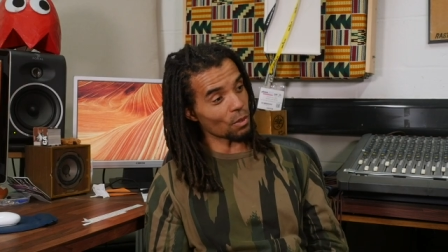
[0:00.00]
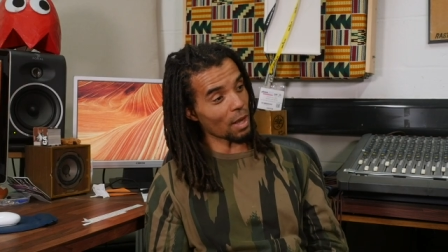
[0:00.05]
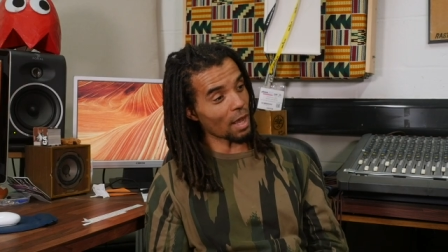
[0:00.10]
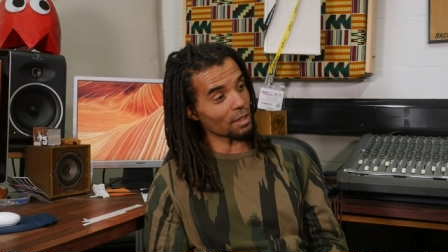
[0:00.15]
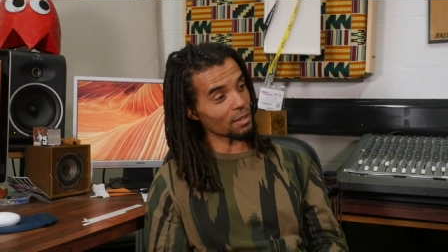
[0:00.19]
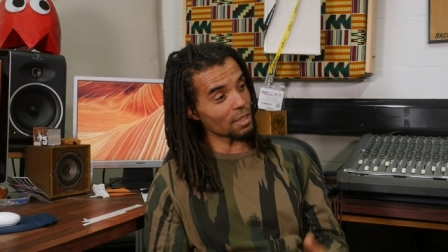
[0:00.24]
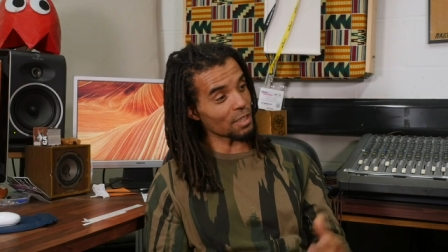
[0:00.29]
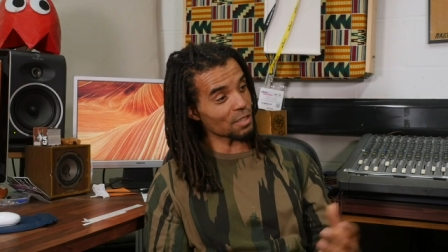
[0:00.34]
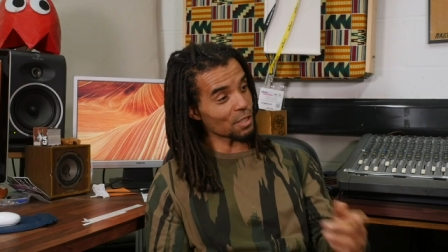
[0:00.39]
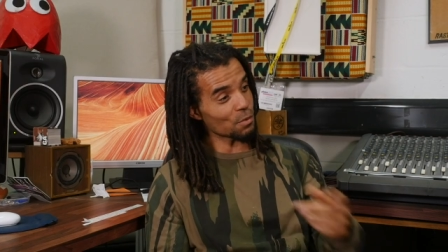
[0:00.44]

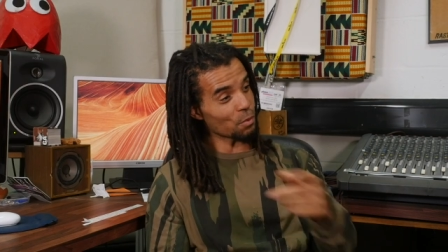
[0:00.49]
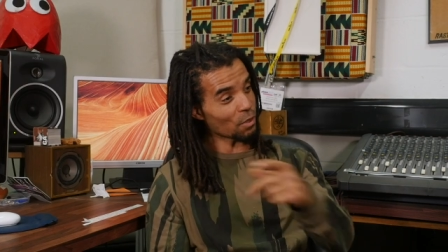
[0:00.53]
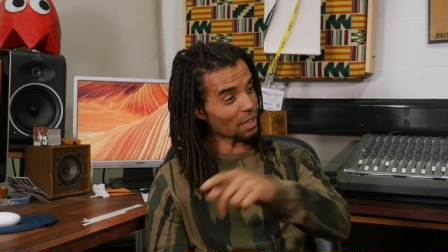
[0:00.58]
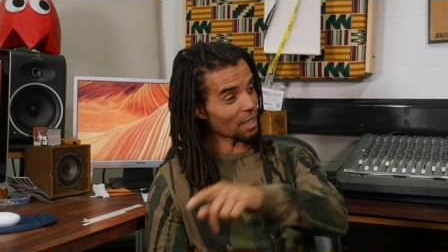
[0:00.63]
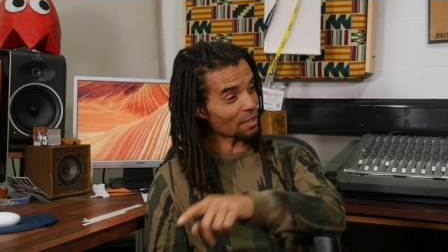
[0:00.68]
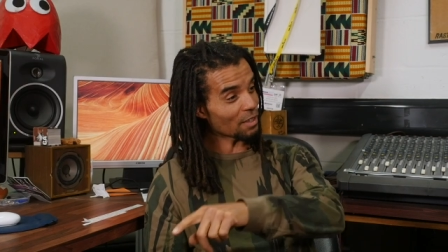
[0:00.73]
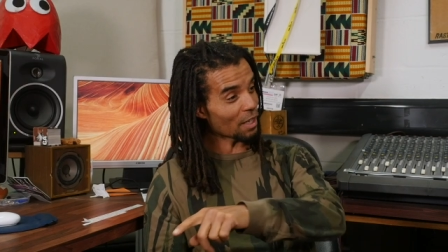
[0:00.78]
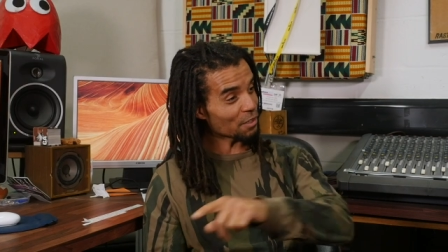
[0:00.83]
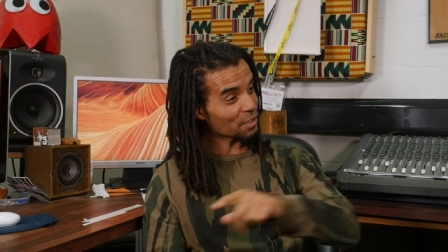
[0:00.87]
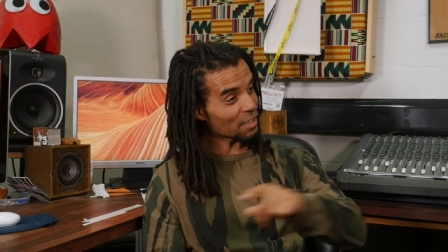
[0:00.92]
Like, this is what
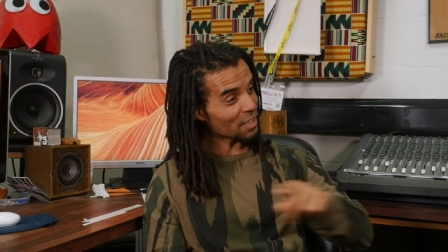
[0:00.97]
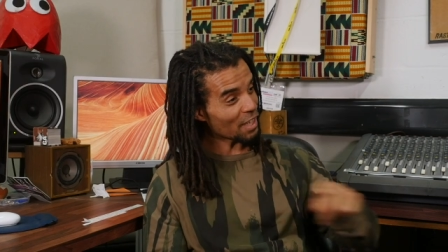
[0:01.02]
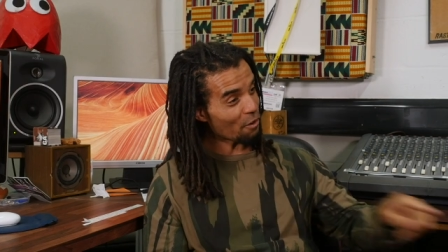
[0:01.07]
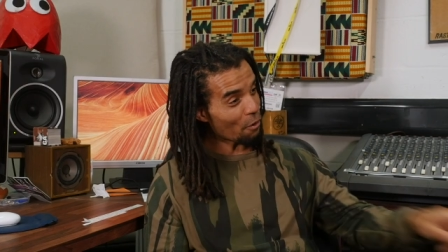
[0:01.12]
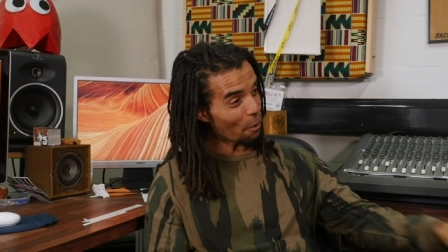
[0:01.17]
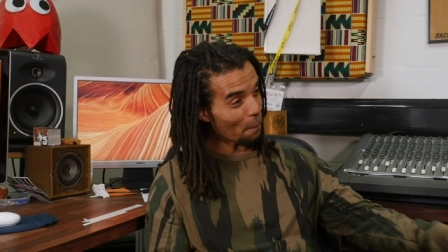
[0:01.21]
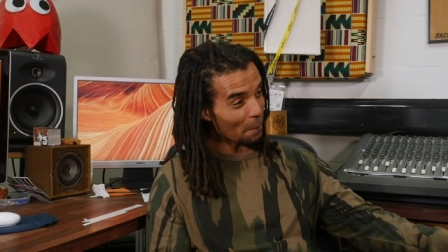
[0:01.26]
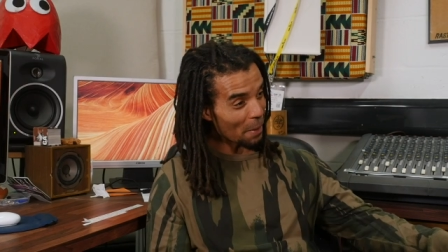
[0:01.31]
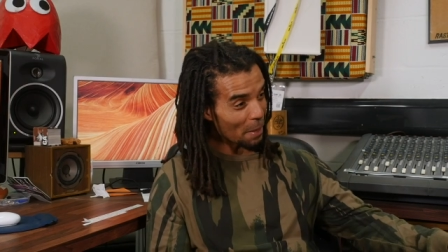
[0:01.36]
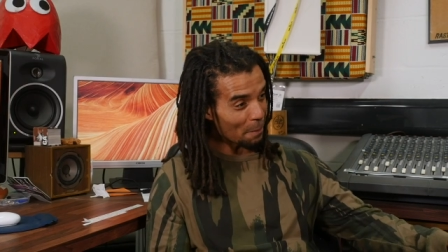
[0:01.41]
they've done to
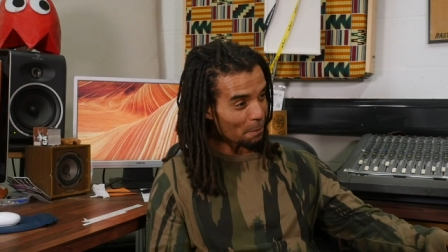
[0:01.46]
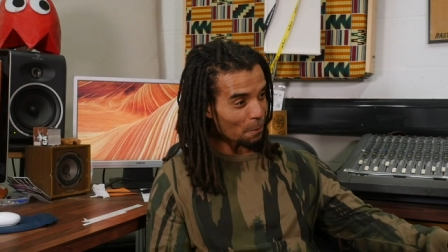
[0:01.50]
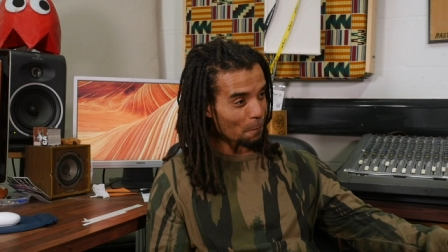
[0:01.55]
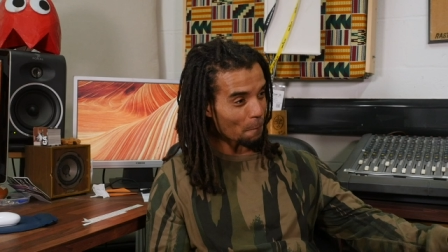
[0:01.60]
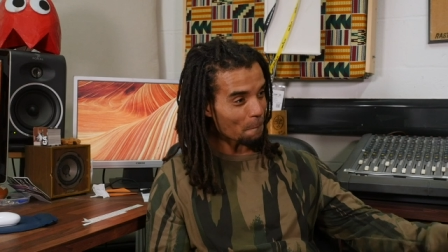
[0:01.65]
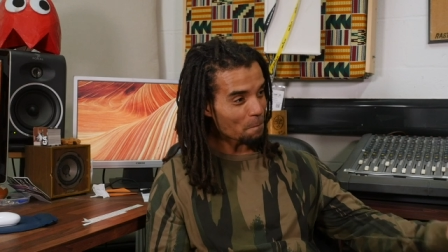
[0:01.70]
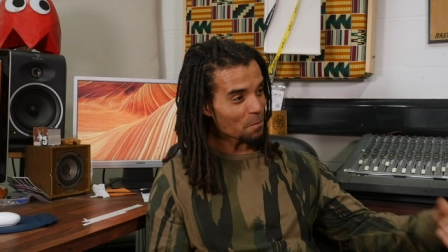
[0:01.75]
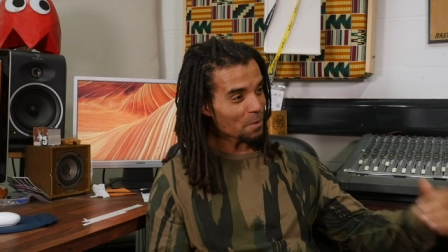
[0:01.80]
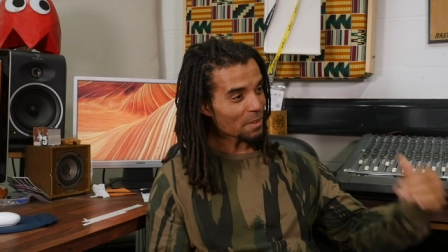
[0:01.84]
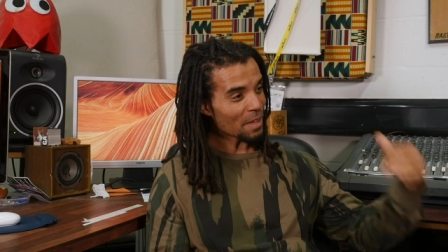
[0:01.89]
their own
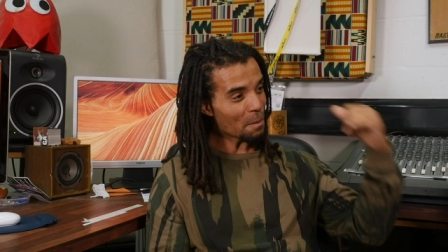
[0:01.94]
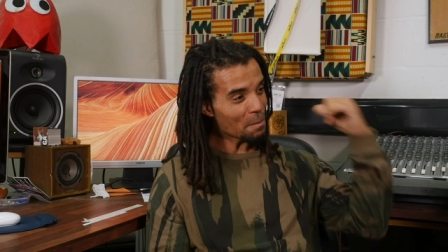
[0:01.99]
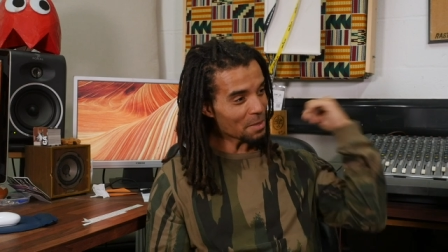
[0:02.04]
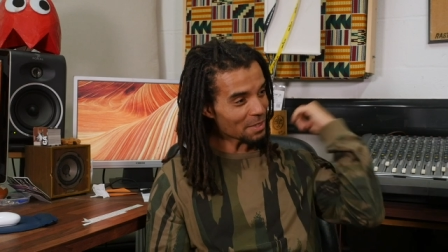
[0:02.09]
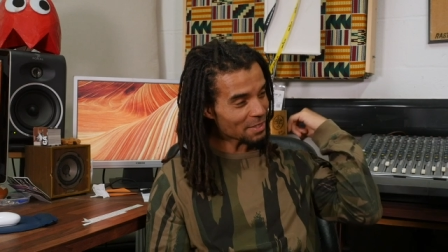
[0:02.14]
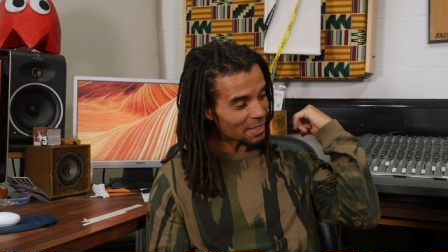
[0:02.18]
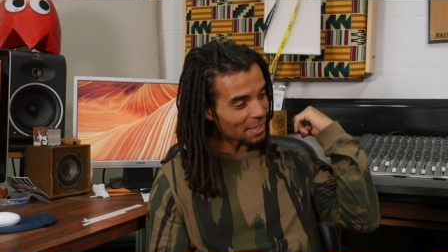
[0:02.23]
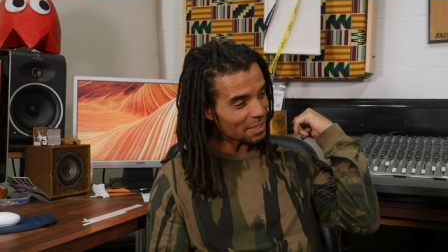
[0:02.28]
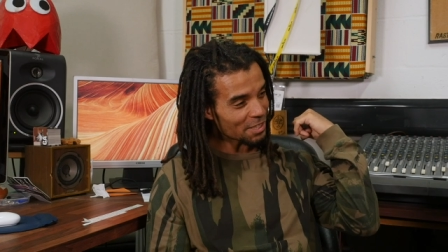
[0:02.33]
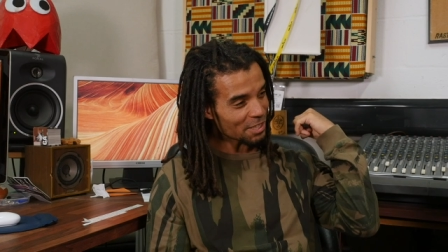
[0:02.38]
people. They've
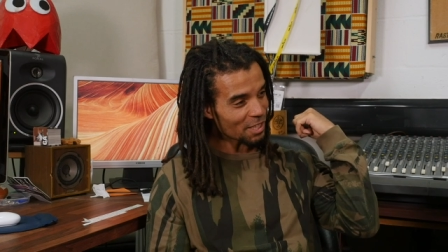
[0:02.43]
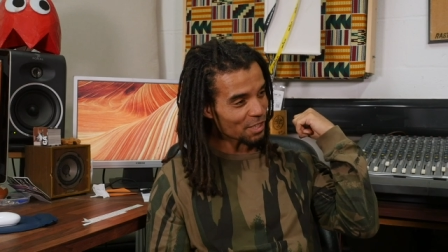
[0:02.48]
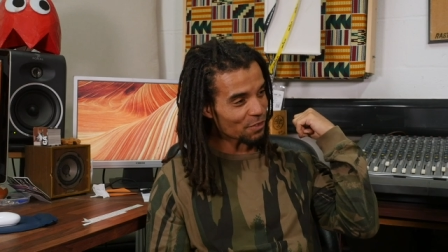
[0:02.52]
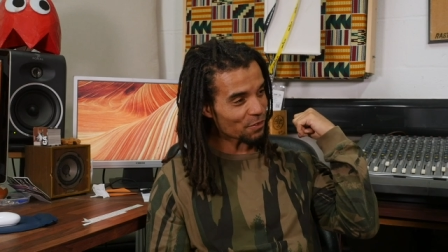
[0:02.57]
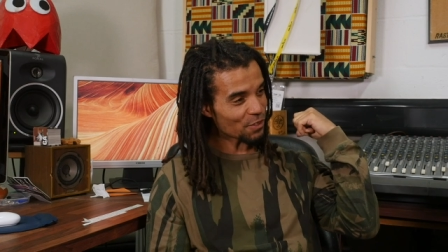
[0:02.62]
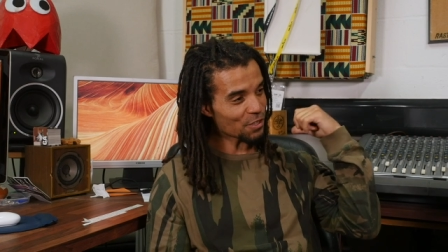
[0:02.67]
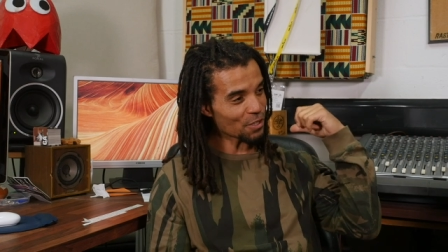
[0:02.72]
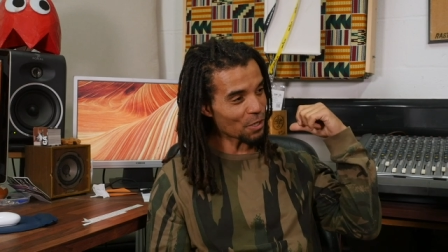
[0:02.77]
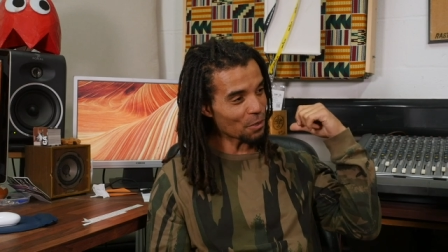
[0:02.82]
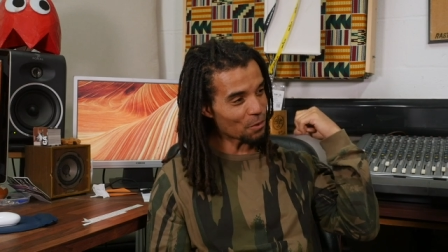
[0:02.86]
been teaching us
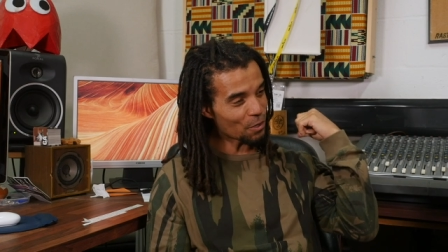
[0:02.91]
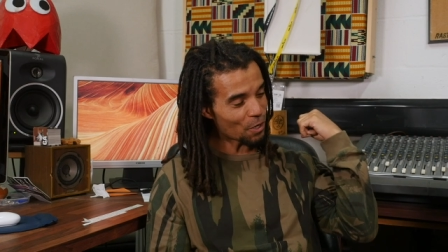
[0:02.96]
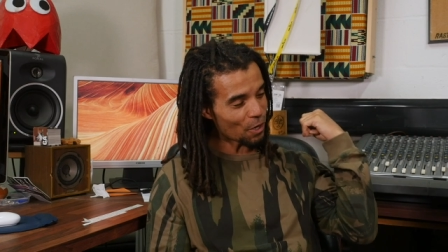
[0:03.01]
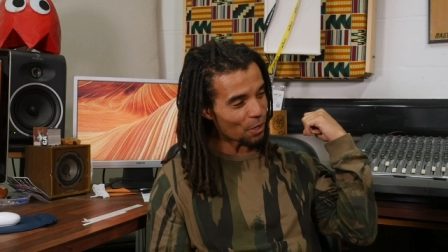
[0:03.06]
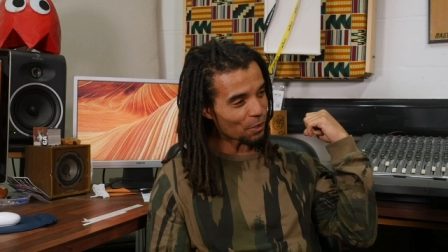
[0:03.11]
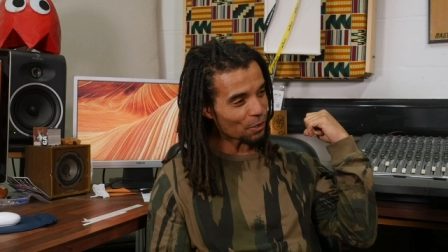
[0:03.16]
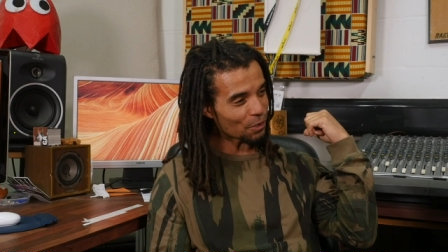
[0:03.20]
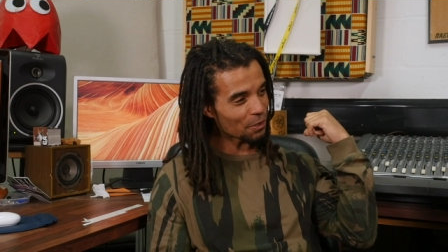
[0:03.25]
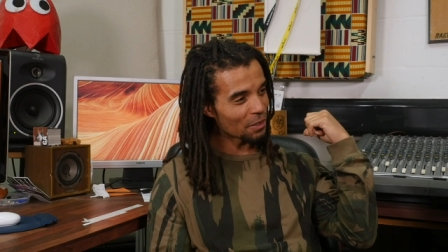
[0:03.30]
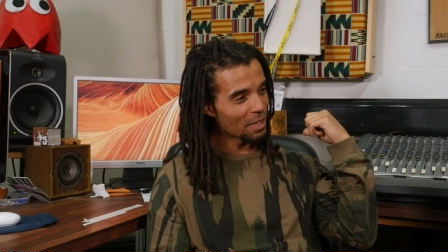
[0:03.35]
for so
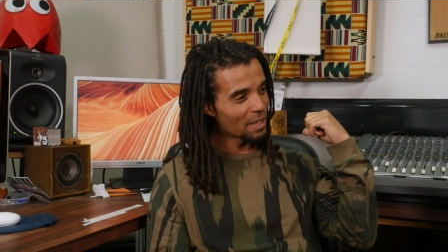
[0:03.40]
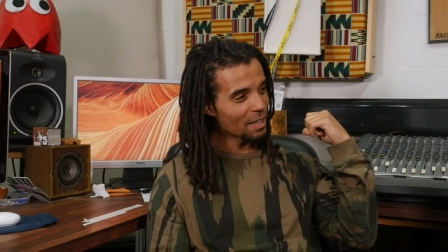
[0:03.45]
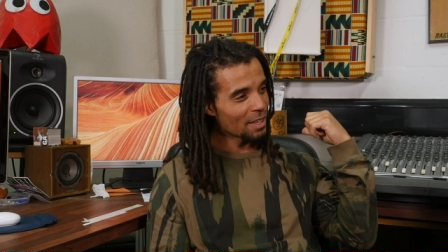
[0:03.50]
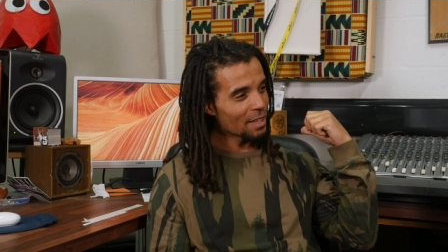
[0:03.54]
long.